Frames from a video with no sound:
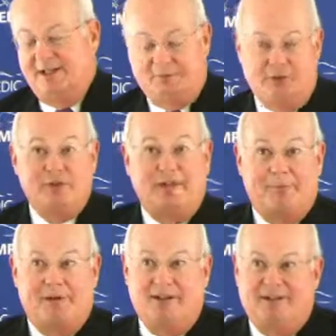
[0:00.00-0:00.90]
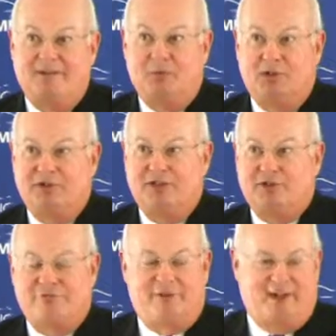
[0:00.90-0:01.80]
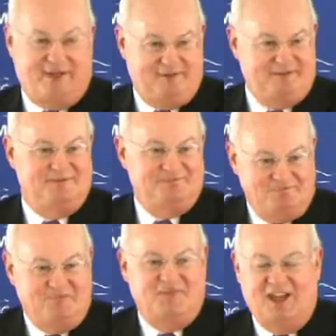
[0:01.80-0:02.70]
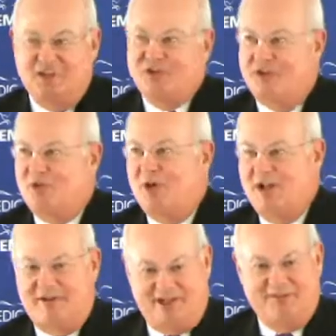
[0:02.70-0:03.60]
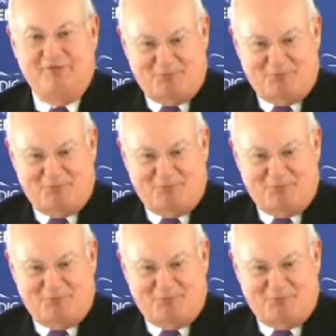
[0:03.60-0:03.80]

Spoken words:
I too am will testify as to the quality of the